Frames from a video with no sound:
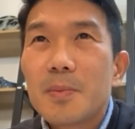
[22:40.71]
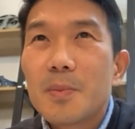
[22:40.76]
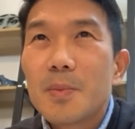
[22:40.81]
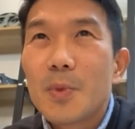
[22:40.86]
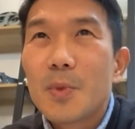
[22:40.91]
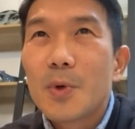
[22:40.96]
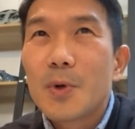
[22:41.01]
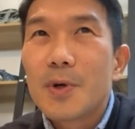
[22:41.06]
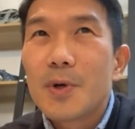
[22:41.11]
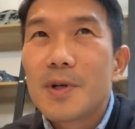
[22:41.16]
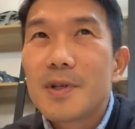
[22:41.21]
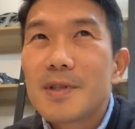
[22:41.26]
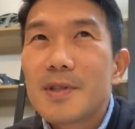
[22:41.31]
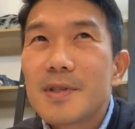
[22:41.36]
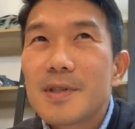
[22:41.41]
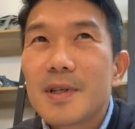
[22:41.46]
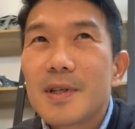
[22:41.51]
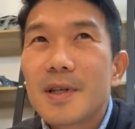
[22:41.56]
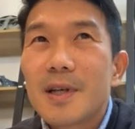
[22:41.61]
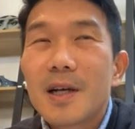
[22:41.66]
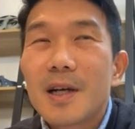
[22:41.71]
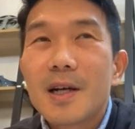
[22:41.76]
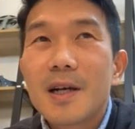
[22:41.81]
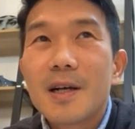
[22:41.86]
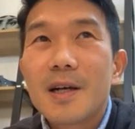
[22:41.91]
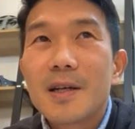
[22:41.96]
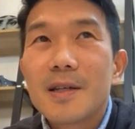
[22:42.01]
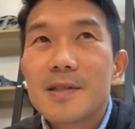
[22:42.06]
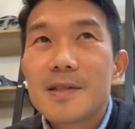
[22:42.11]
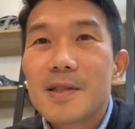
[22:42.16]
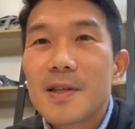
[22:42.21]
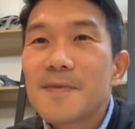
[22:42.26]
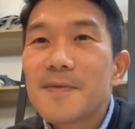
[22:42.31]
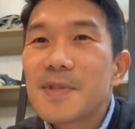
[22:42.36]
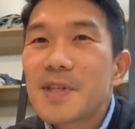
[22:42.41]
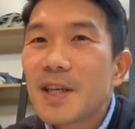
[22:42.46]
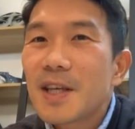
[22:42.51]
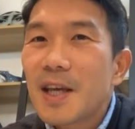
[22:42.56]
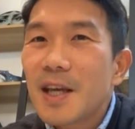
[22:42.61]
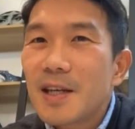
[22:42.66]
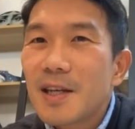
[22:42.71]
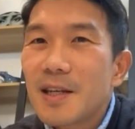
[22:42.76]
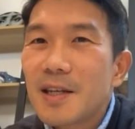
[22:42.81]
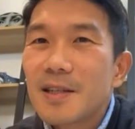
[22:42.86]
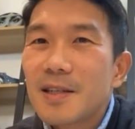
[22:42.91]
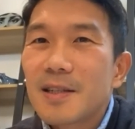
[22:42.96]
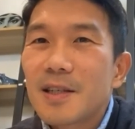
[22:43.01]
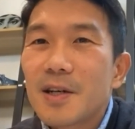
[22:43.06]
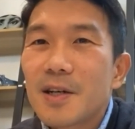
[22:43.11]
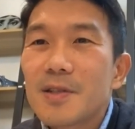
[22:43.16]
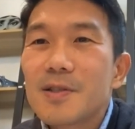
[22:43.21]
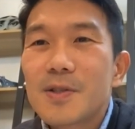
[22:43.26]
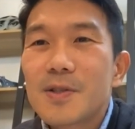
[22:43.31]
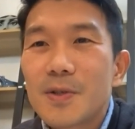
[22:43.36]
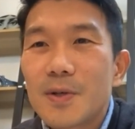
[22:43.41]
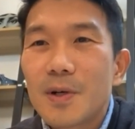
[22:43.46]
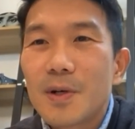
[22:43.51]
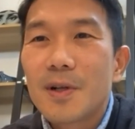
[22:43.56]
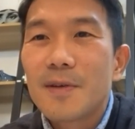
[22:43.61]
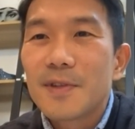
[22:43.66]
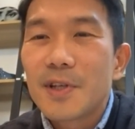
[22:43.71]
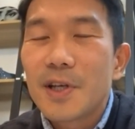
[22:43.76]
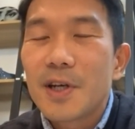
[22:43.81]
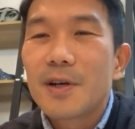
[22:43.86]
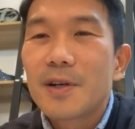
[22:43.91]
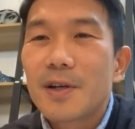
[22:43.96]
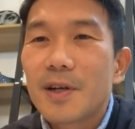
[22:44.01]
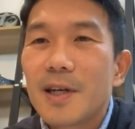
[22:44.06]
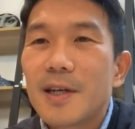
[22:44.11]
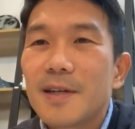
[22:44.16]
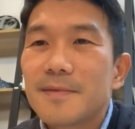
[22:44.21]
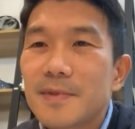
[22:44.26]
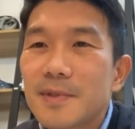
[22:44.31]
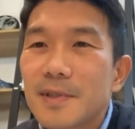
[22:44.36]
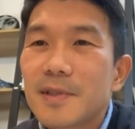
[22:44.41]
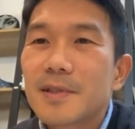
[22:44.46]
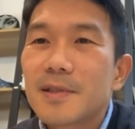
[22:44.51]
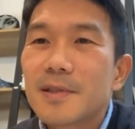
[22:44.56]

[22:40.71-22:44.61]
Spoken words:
more sophisticated control of the aircraft.